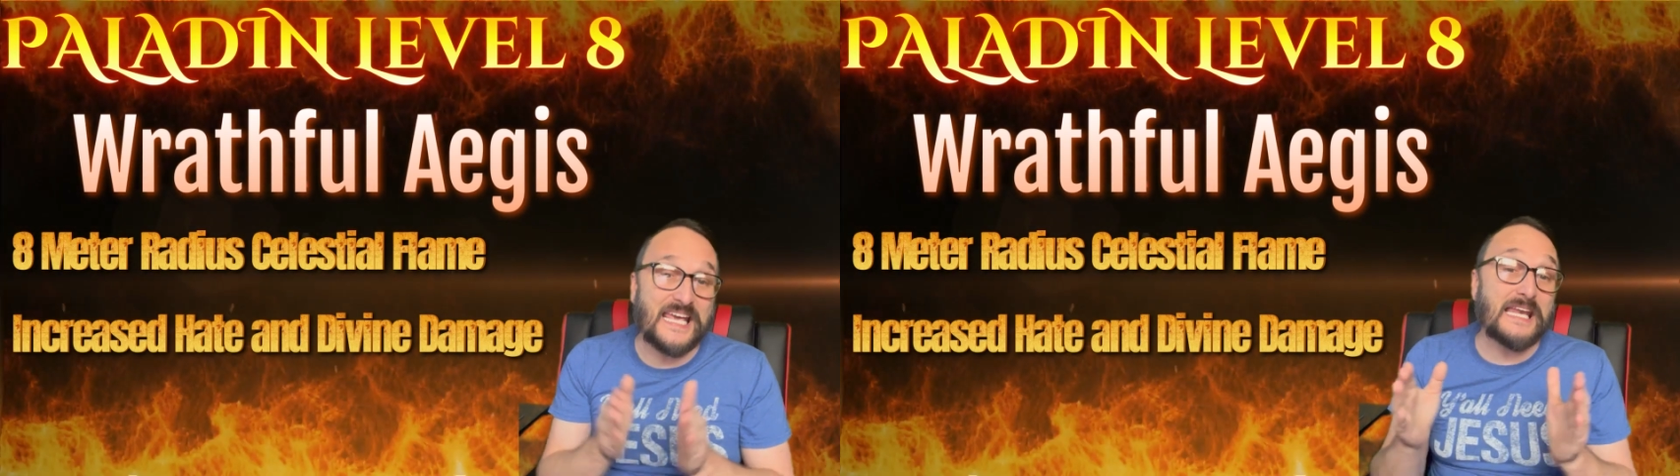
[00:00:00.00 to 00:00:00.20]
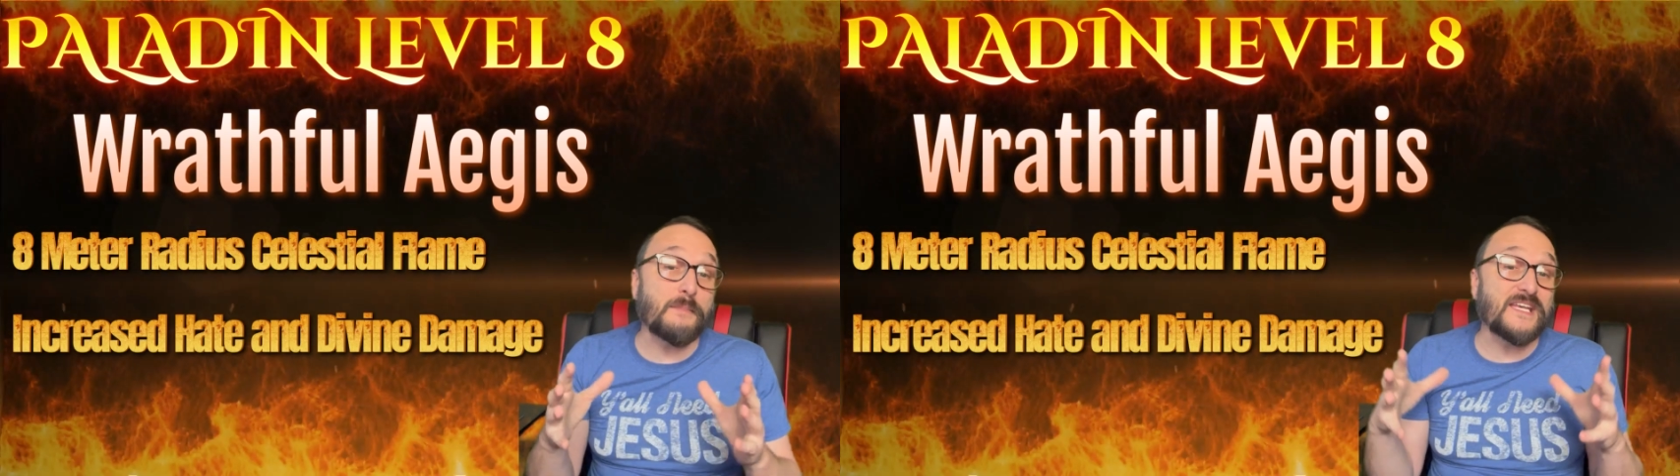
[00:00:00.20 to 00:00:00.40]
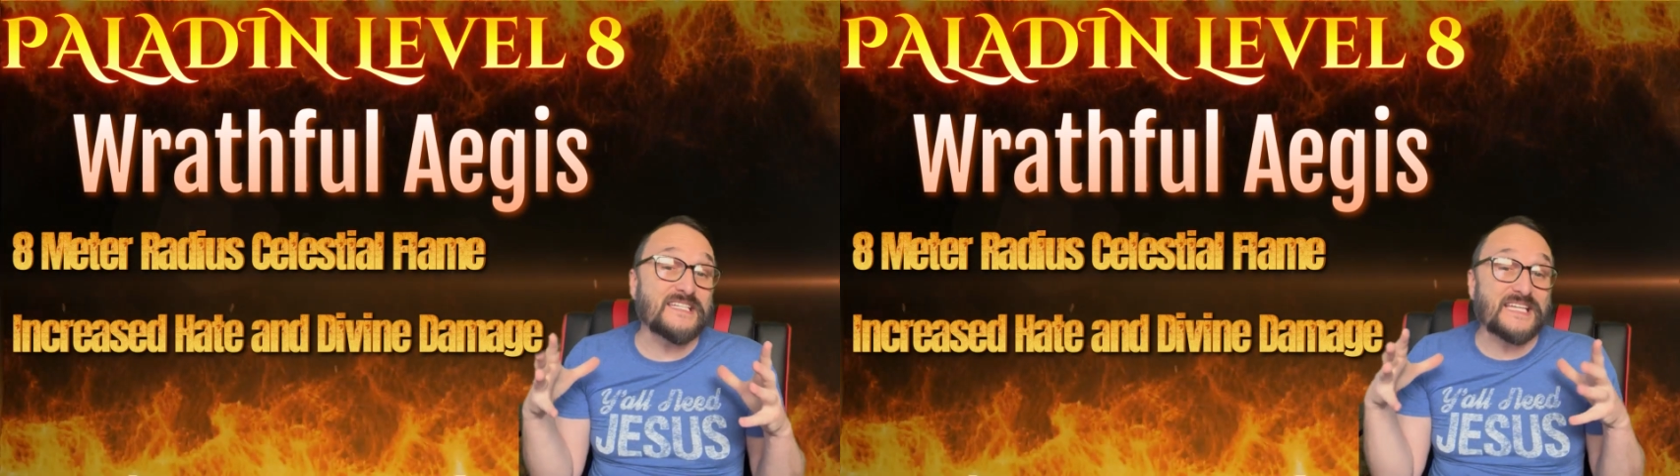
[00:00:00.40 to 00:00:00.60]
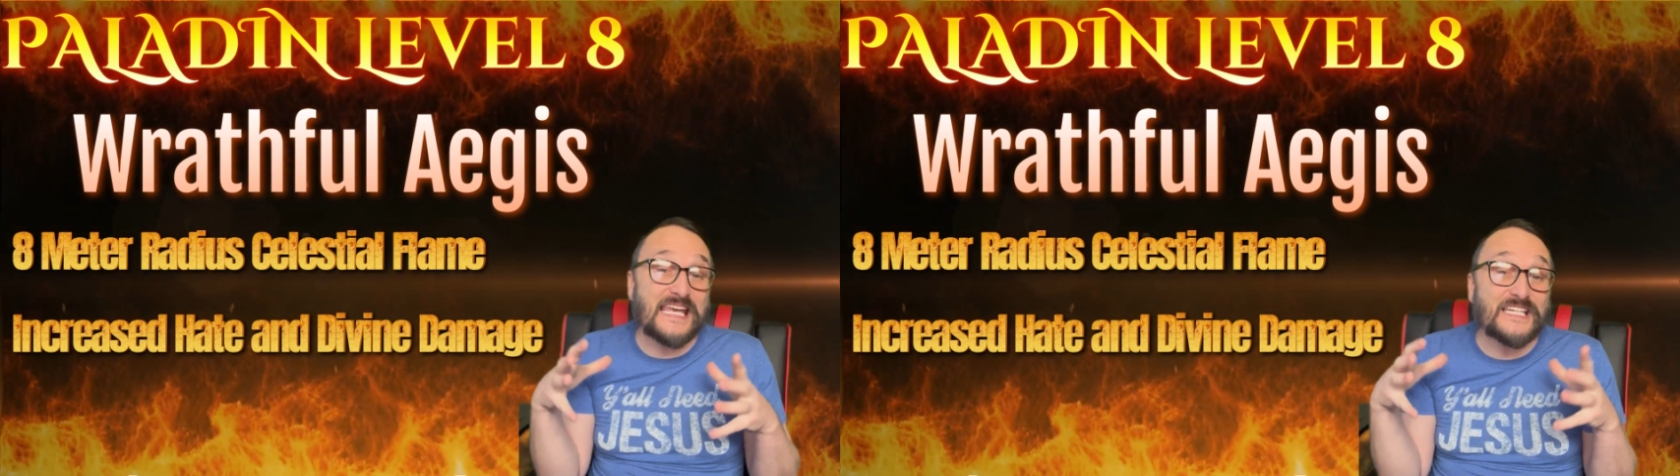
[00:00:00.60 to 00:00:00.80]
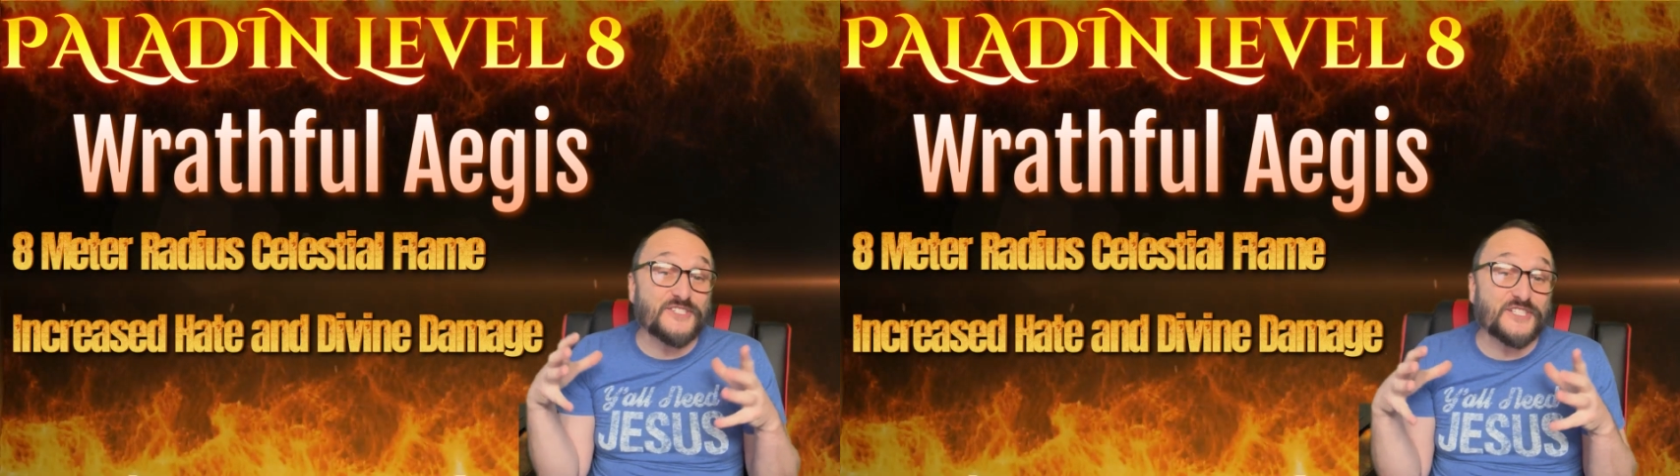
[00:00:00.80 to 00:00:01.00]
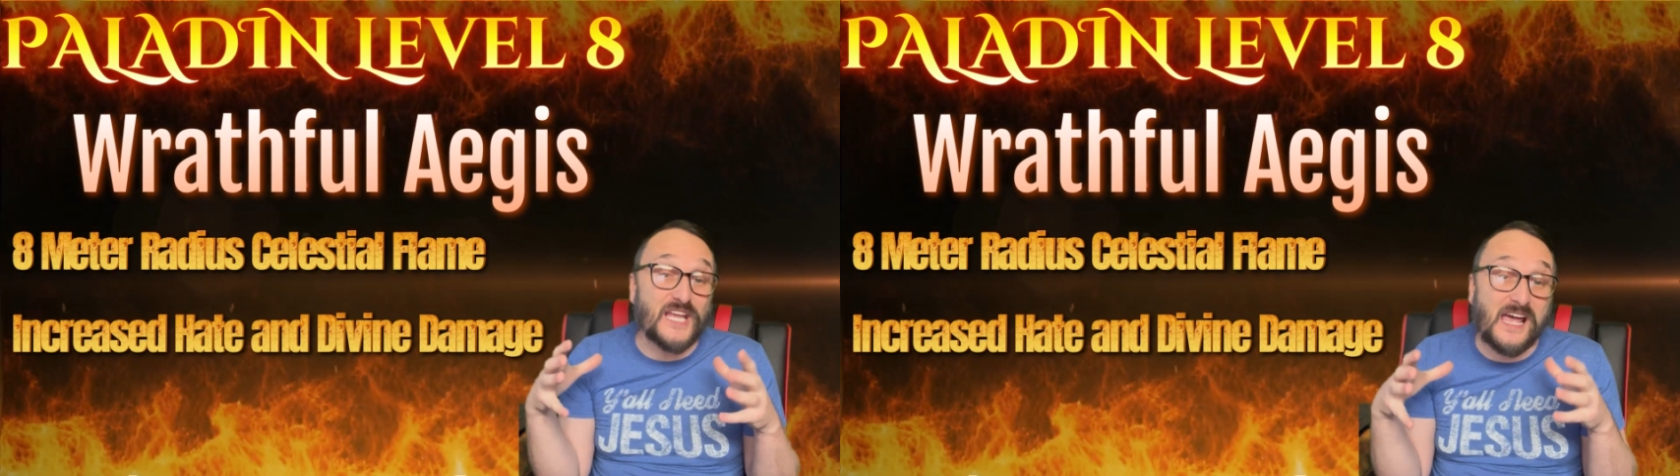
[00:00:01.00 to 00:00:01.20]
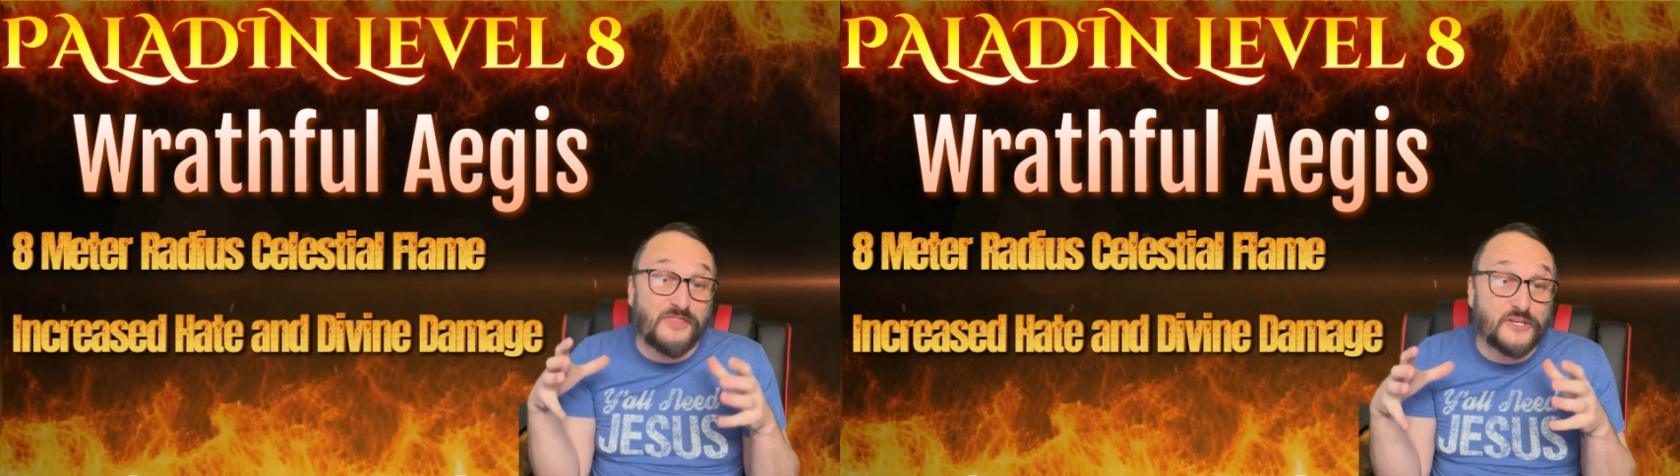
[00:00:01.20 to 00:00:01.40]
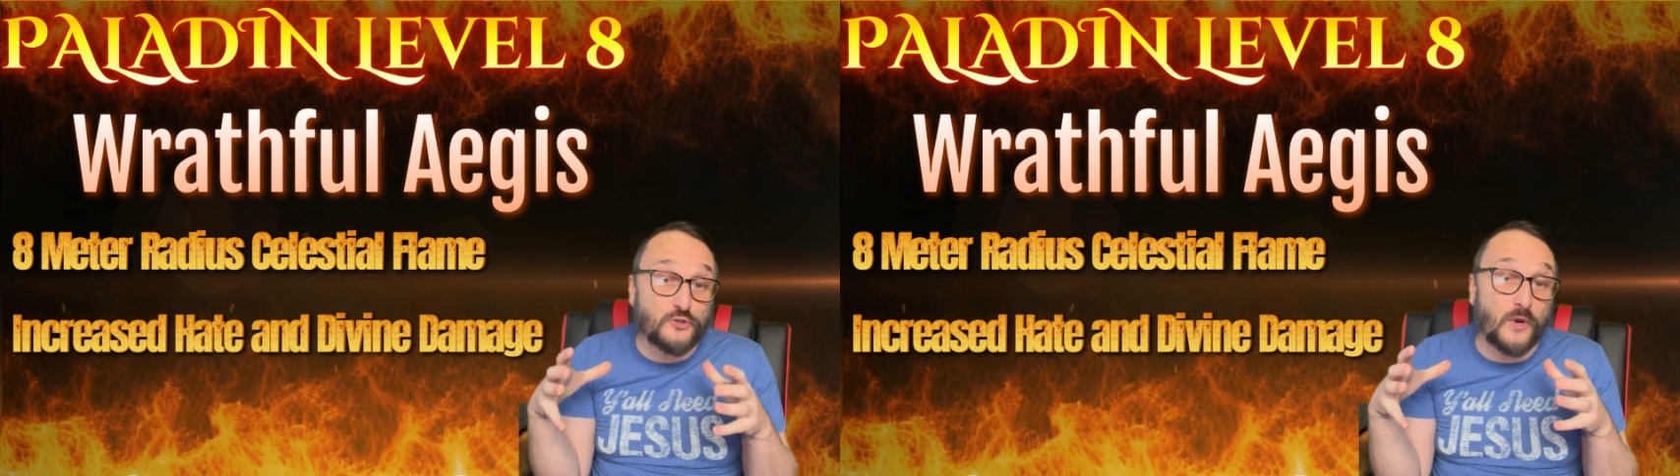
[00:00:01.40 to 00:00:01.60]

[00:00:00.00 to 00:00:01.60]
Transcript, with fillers: Enemies inside this